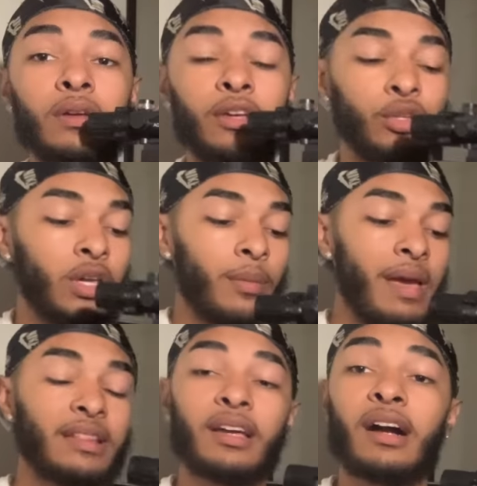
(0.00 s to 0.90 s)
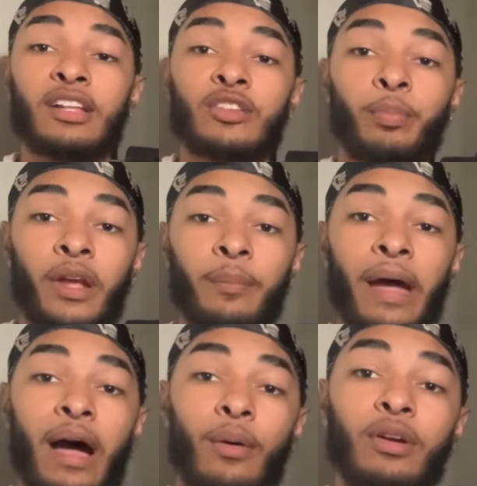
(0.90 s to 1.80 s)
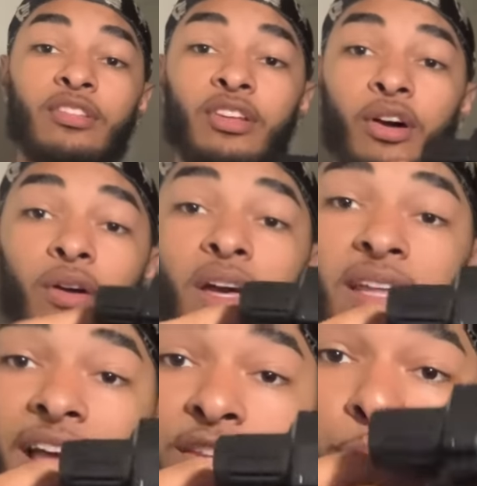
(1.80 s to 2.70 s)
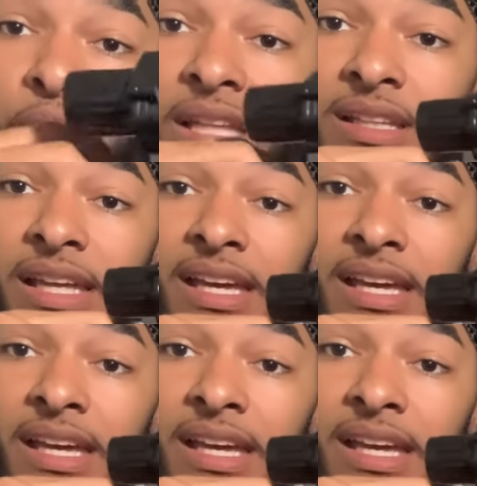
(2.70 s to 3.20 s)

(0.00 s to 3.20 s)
you can make the gun spring power. So that's pretty lit.